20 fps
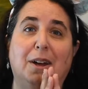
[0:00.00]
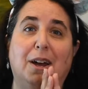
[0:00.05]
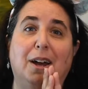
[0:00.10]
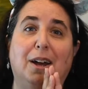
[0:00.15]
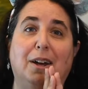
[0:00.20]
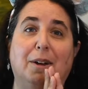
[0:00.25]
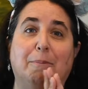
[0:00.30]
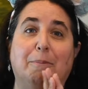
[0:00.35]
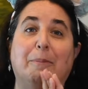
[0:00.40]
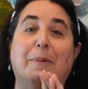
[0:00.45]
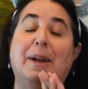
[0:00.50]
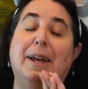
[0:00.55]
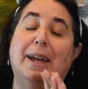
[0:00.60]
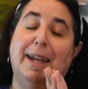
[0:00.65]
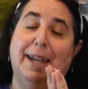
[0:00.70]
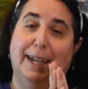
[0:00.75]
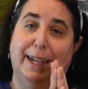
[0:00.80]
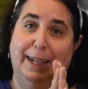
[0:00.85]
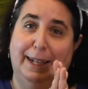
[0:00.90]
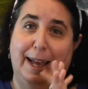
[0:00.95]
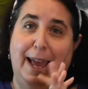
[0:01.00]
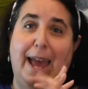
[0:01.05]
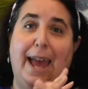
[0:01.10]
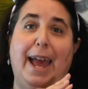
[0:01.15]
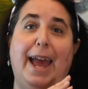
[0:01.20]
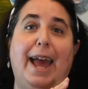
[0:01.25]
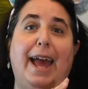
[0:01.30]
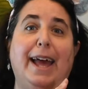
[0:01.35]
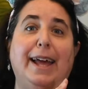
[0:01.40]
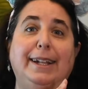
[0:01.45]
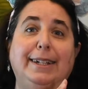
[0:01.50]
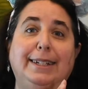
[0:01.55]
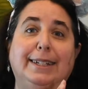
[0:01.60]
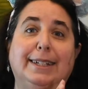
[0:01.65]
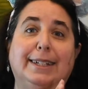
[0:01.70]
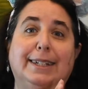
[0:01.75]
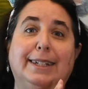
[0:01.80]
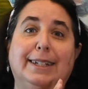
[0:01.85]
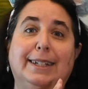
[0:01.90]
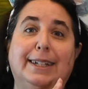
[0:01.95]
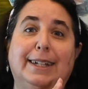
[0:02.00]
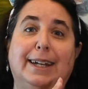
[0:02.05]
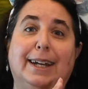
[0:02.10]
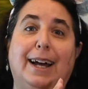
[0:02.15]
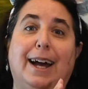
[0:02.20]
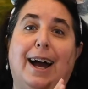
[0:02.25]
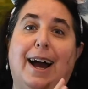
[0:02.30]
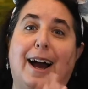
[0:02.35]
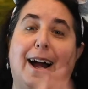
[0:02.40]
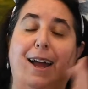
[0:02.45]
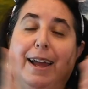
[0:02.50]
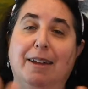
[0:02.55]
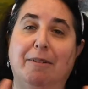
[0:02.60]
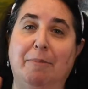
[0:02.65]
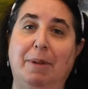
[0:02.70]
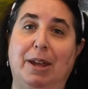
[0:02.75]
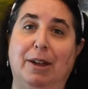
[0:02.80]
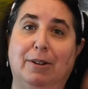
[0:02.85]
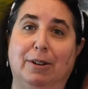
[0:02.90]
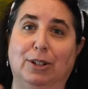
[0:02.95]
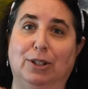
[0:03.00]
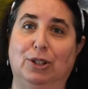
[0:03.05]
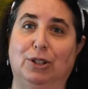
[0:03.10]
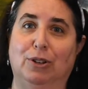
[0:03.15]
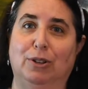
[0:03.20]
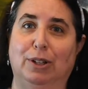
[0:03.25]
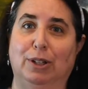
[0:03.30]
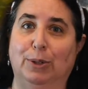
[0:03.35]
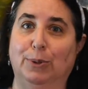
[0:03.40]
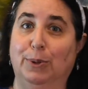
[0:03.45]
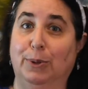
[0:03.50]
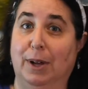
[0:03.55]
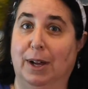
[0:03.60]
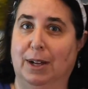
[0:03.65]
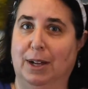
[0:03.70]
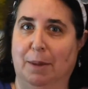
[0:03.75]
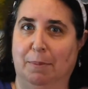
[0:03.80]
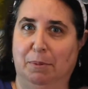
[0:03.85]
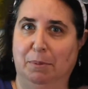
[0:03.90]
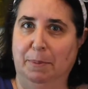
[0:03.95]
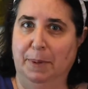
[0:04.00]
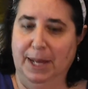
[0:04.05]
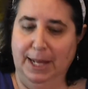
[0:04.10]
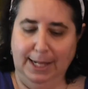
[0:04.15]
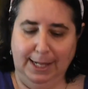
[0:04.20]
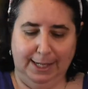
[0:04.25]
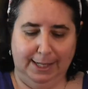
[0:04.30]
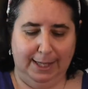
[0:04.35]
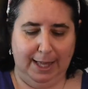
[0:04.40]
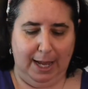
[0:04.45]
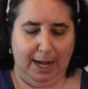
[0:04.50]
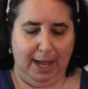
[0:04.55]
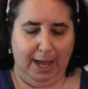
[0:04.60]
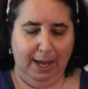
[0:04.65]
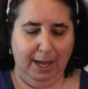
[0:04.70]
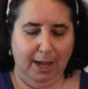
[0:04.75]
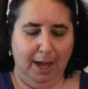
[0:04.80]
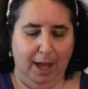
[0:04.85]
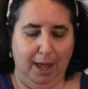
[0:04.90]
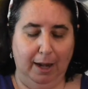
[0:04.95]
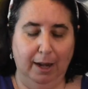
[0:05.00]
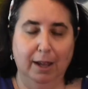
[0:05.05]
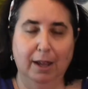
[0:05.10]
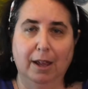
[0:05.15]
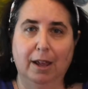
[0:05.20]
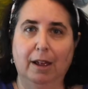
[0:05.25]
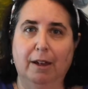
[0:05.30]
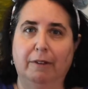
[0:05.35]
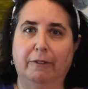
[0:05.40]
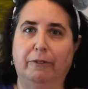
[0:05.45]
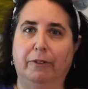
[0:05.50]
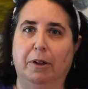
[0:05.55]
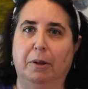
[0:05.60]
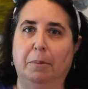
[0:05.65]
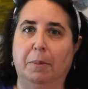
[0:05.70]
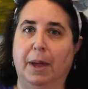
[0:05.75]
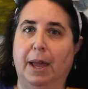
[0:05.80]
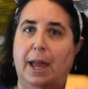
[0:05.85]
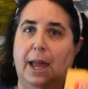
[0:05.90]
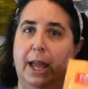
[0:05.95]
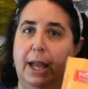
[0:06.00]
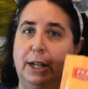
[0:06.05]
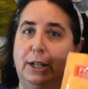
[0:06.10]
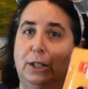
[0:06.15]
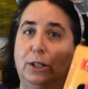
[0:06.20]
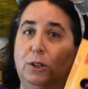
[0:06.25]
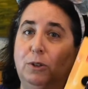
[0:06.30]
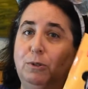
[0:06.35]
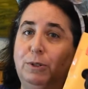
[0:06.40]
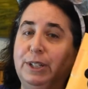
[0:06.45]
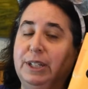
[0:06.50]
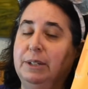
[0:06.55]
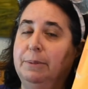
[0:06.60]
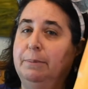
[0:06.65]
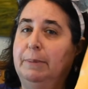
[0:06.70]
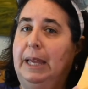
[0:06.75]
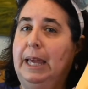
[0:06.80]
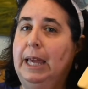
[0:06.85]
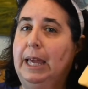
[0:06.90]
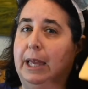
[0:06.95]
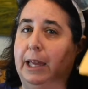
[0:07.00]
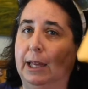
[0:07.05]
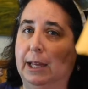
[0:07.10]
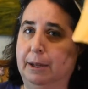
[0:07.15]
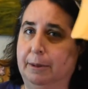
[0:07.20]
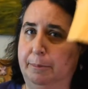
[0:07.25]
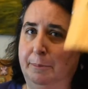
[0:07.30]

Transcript: Um, and I am here to show you a couple pins that I got from a new to me